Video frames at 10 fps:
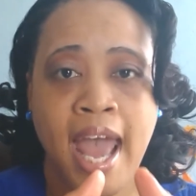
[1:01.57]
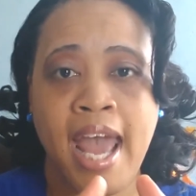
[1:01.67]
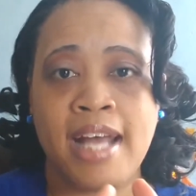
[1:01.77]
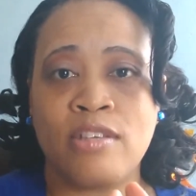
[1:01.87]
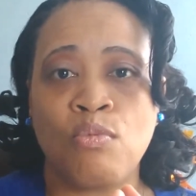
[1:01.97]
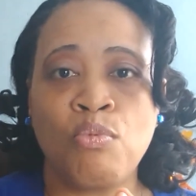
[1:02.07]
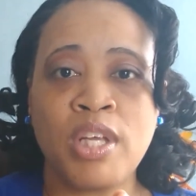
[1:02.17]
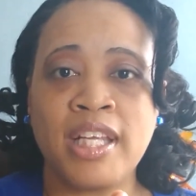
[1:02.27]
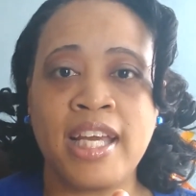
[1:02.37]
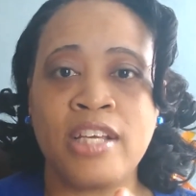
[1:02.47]
and
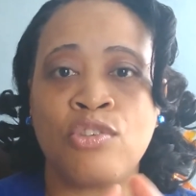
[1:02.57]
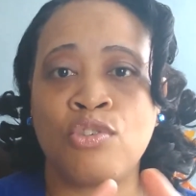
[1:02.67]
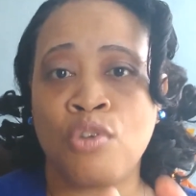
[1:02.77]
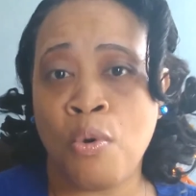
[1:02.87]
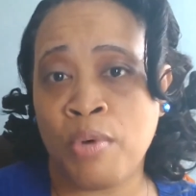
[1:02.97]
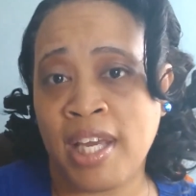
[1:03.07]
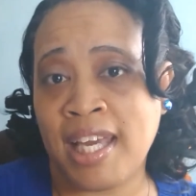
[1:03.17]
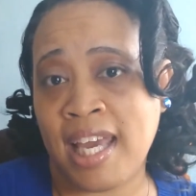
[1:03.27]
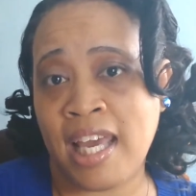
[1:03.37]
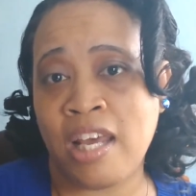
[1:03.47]
really
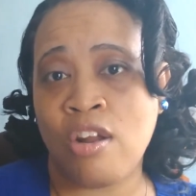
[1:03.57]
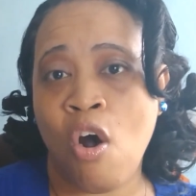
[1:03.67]
zoning in